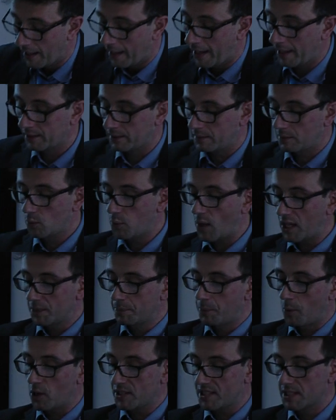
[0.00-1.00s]
and
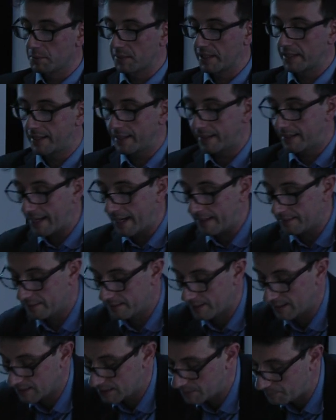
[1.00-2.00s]
quite possibly he
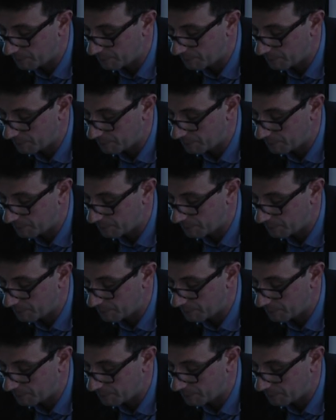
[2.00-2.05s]
had this